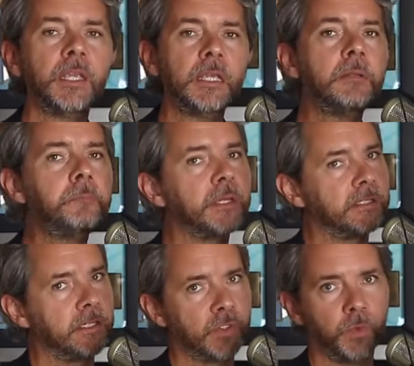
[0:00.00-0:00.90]
In
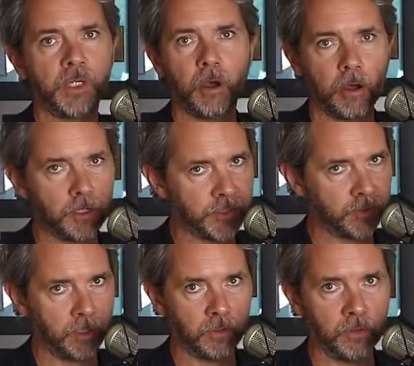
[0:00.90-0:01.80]
business, we all
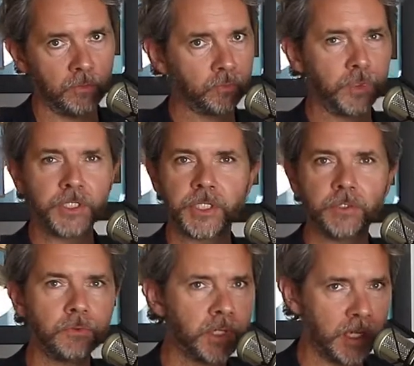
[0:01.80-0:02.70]
struggle
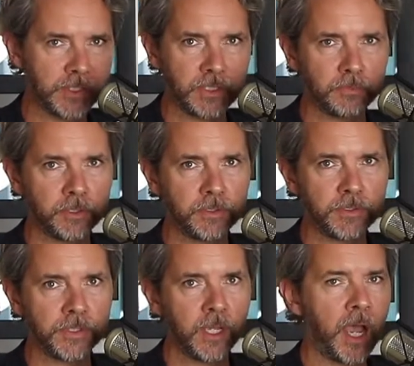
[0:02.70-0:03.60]
reaching new
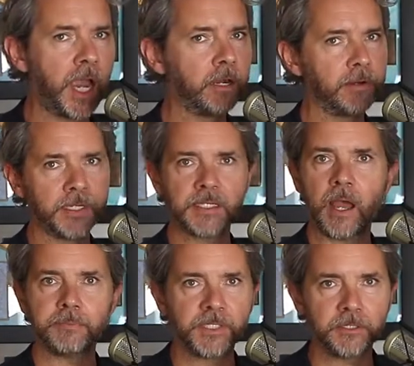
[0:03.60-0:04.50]
customers, hiring
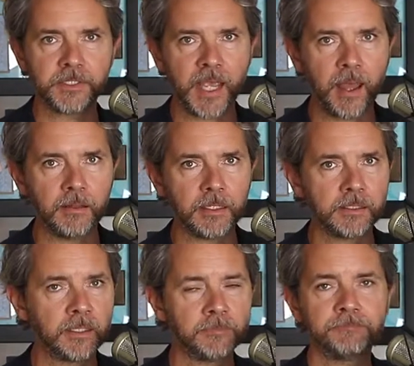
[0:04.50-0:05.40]
top-tier
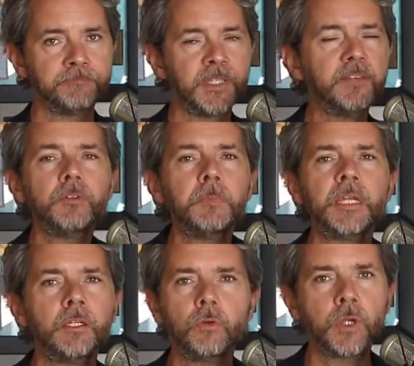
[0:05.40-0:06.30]
talent, even
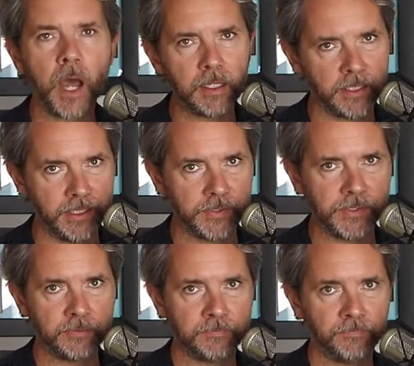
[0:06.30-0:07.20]
meeting new colleagues.